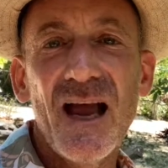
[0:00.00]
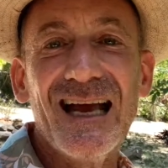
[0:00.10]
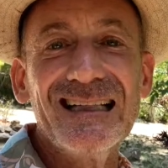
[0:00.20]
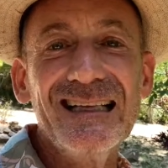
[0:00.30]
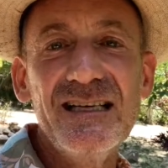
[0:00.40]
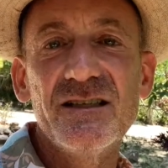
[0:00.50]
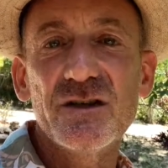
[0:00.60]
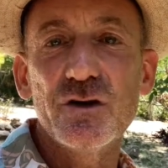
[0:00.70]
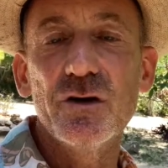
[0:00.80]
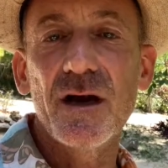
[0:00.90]
at least
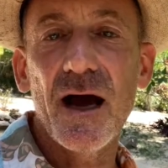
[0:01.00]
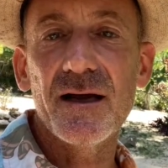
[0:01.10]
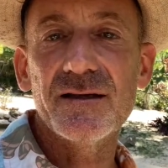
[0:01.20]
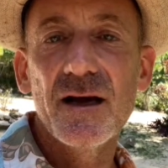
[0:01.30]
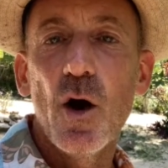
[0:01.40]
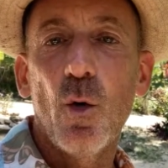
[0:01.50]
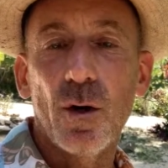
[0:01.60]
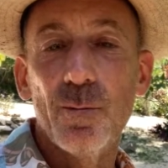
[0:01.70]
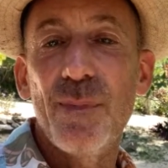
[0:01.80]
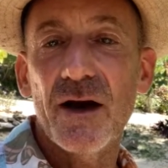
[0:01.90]
as good as
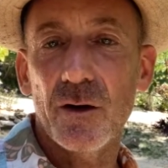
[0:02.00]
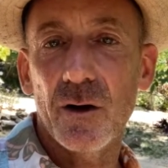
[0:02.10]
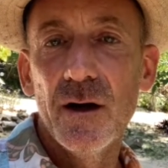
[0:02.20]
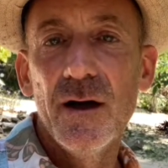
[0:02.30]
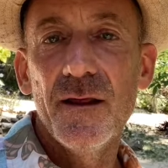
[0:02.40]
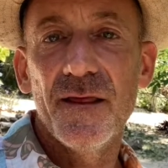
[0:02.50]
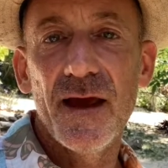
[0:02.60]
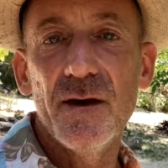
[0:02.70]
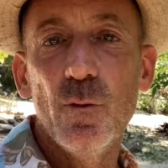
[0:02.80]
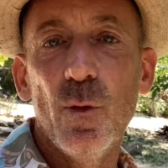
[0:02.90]
or better
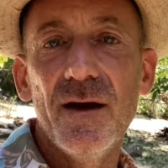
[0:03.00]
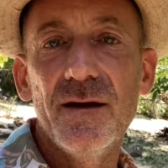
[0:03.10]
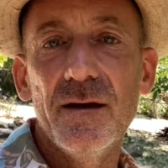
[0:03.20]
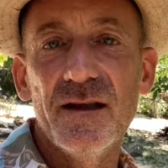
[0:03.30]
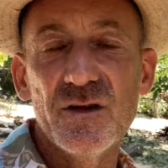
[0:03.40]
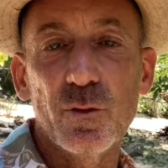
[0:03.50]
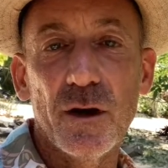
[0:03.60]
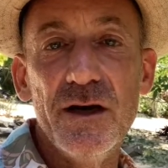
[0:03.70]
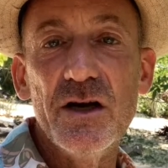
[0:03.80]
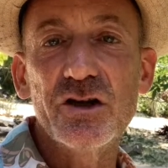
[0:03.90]
than when these were
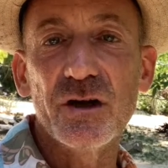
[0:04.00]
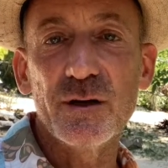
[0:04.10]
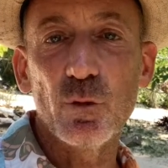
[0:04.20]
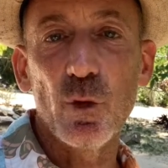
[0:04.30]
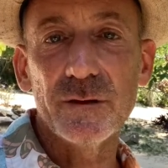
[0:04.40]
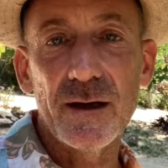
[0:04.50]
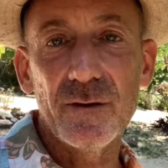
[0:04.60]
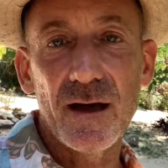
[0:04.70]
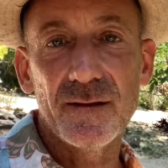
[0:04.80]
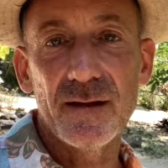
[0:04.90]
initially rolled
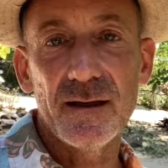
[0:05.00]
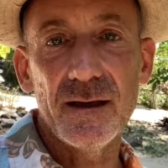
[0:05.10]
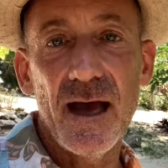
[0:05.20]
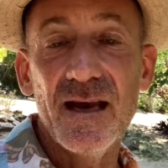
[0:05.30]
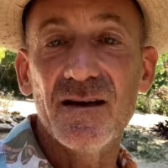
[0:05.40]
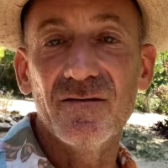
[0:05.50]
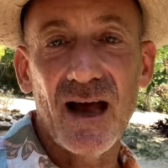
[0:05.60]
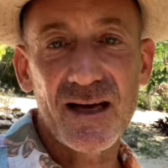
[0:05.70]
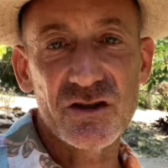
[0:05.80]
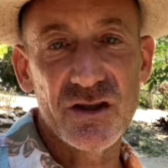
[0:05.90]
out at the end of
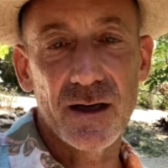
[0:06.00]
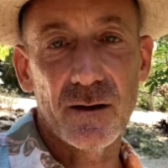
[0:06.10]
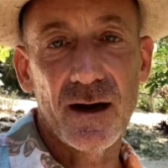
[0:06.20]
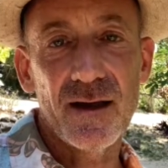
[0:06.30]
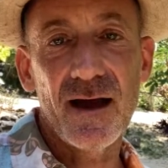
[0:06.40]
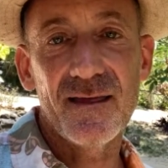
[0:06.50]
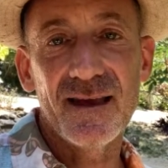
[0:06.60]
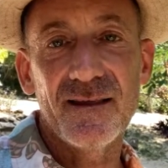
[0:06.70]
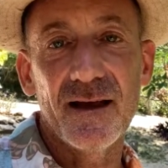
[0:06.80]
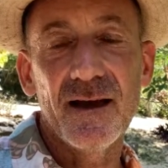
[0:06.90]
last year. And I, I
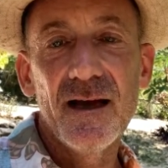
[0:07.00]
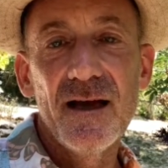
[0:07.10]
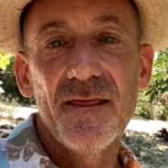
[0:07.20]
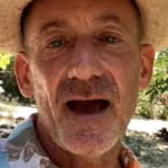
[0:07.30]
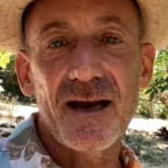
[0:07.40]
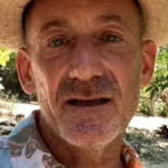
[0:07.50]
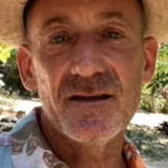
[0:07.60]
think that that is